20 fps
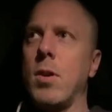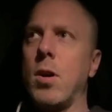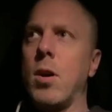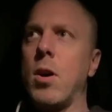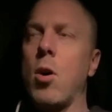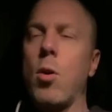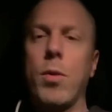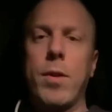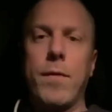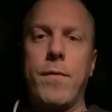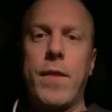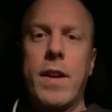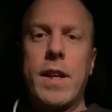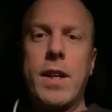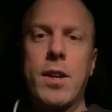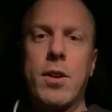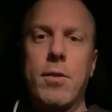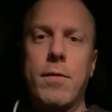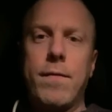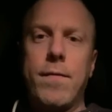oh, the
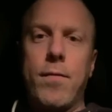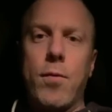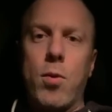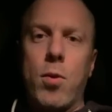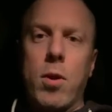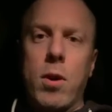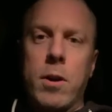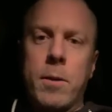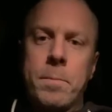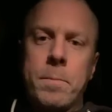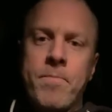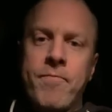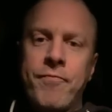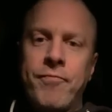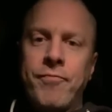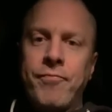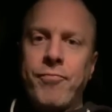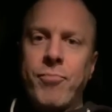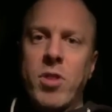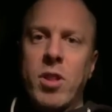video for
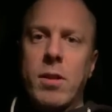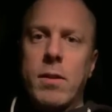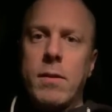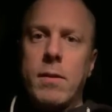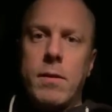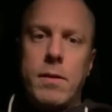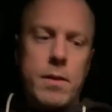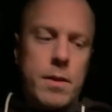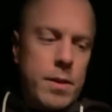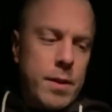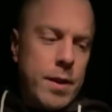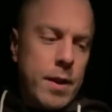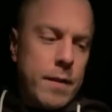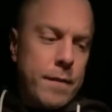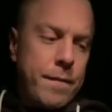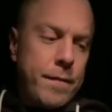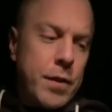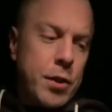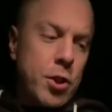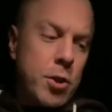the
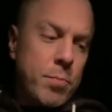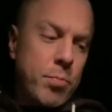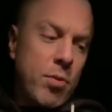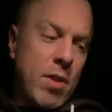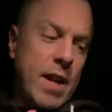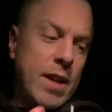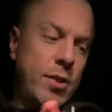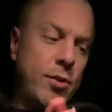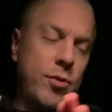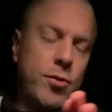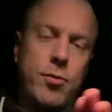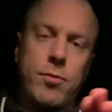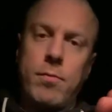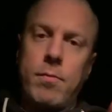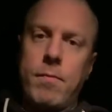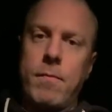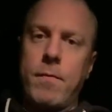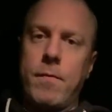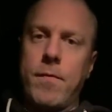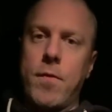Fisher Price
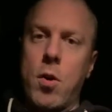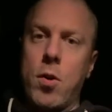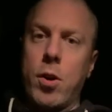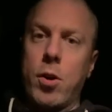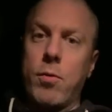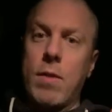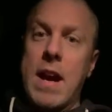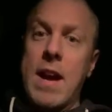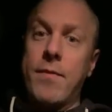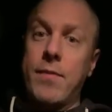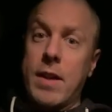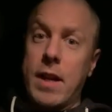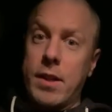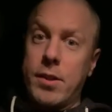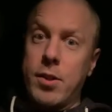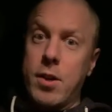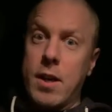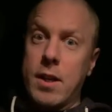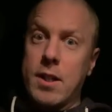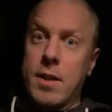phonograph that I
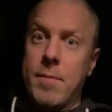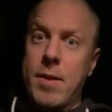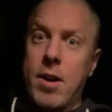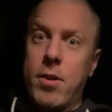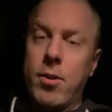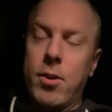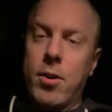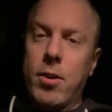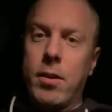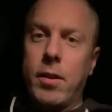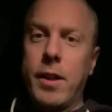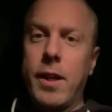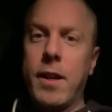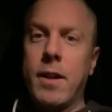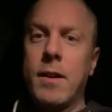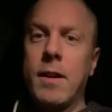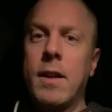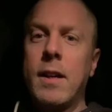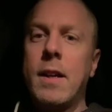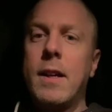talked about
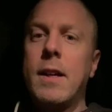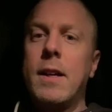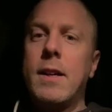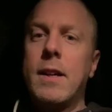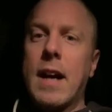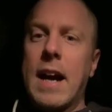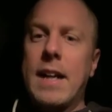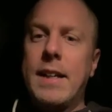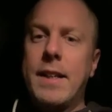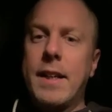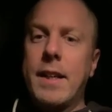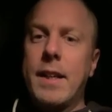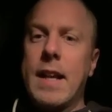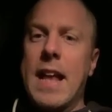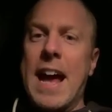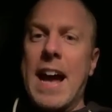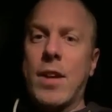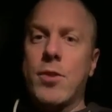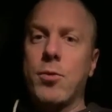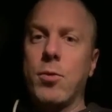earlier. I did an
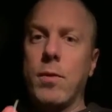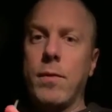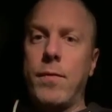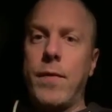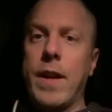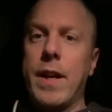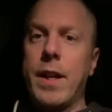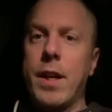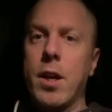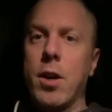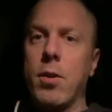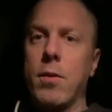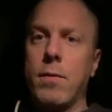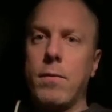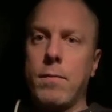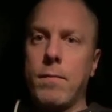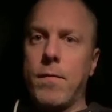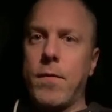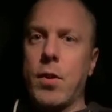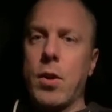actual video
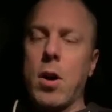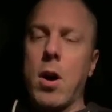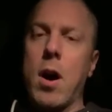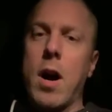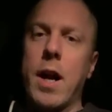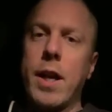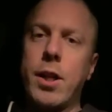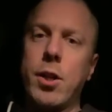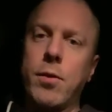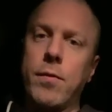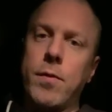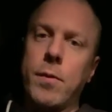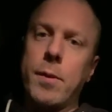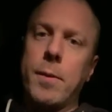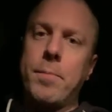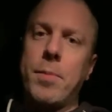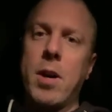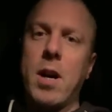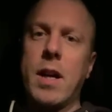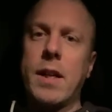for the audio from
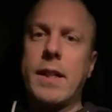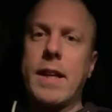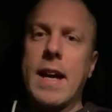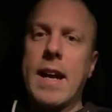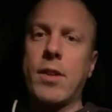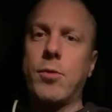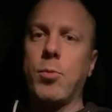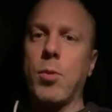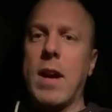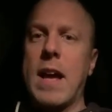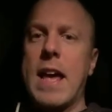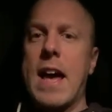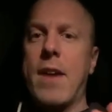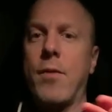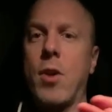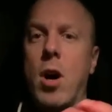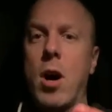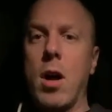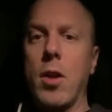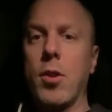the podcast where I have
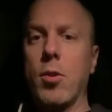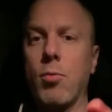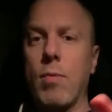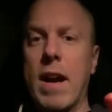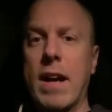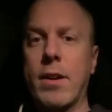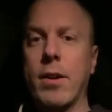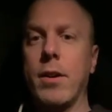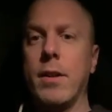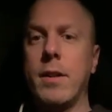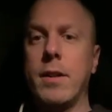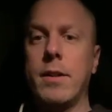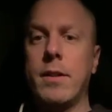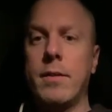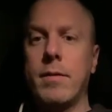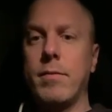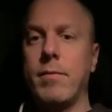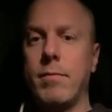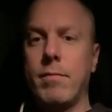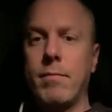all the record
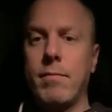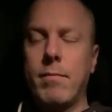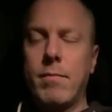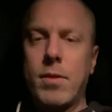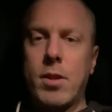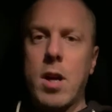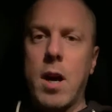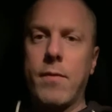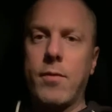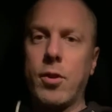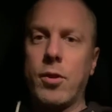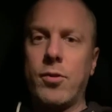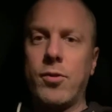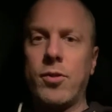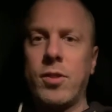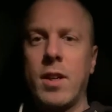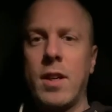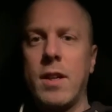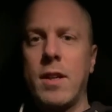covers.